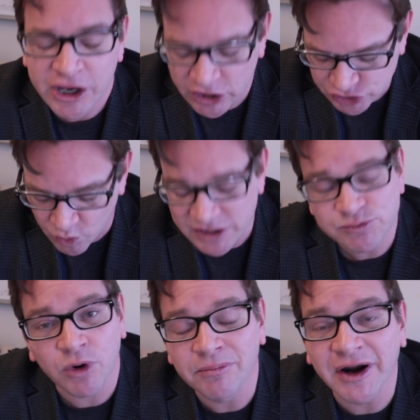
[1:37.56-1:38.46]
He also wants
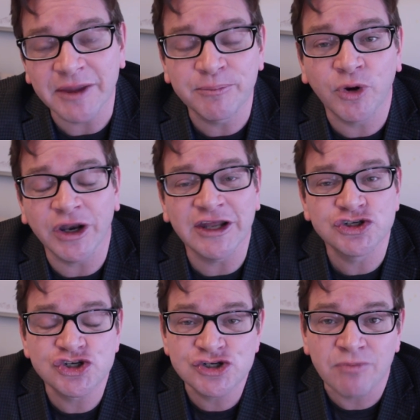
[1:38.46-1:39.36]
more money put
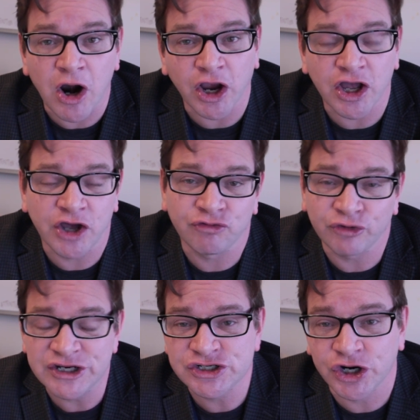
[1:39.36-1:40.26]
into smart gun
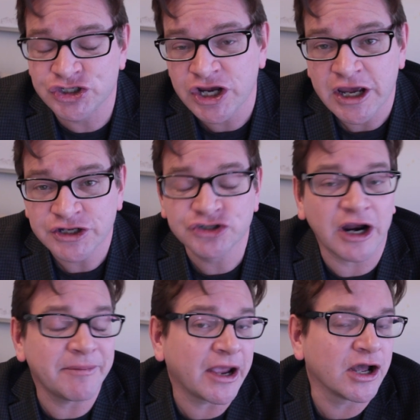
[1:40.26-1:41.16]
research to try
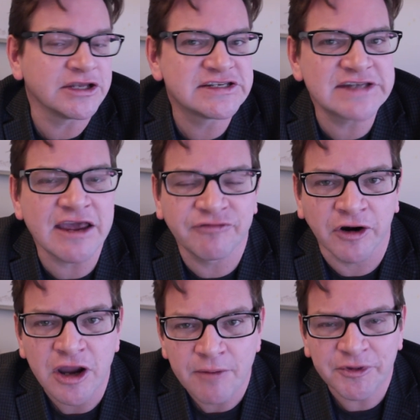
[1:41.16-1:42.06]
to make guns
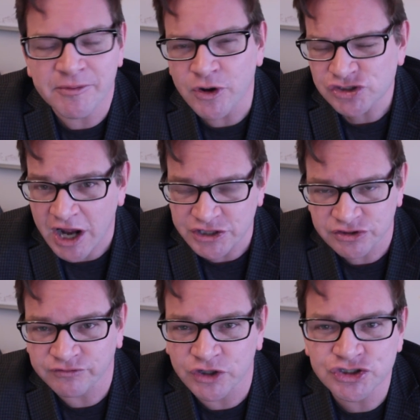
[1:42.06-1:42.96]
safer. But the most
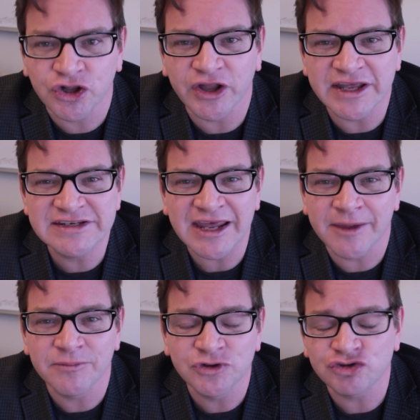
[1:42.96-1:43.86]
controversial is
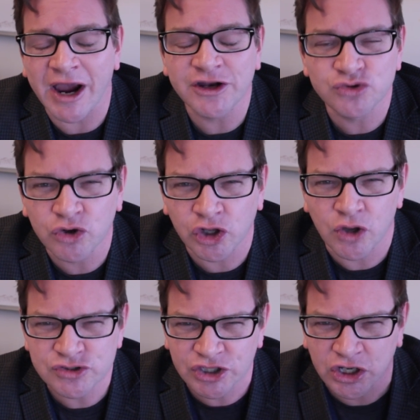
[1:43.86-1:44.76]
him trying to
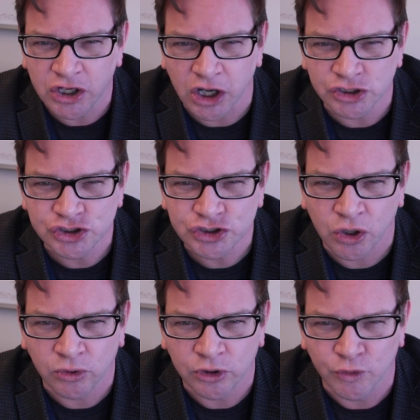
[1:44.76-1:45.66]
close the gun
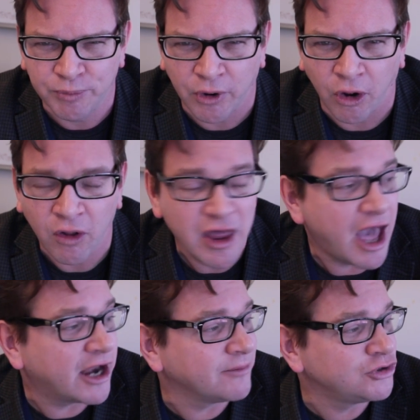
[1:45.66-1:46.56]
show loophole.
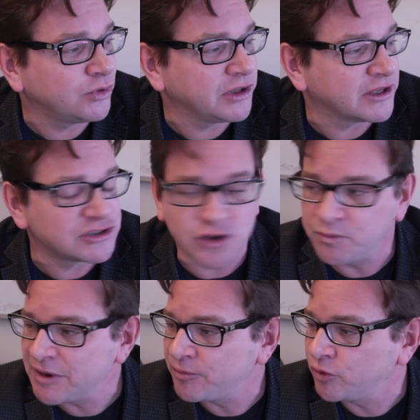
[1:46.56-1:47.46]
And I'm doing this so
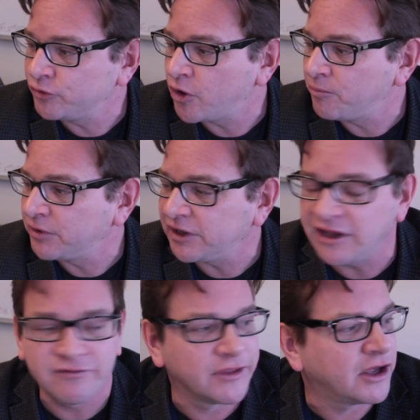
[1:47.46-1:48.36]
people who don't
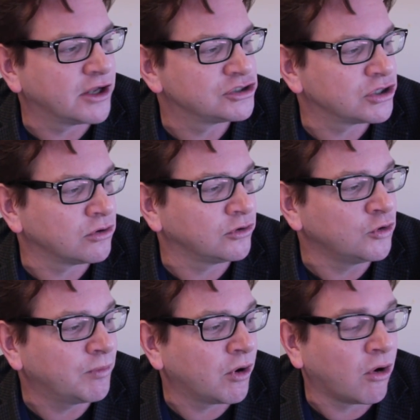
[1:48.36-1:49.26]
believe in the gun show
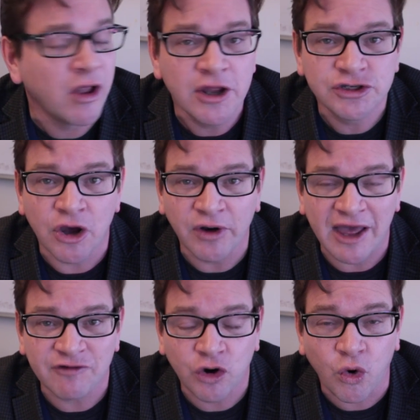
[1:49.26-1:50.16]
loophole don't
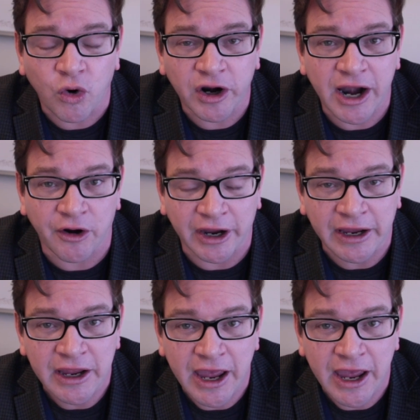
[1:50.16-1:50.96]
have a coronary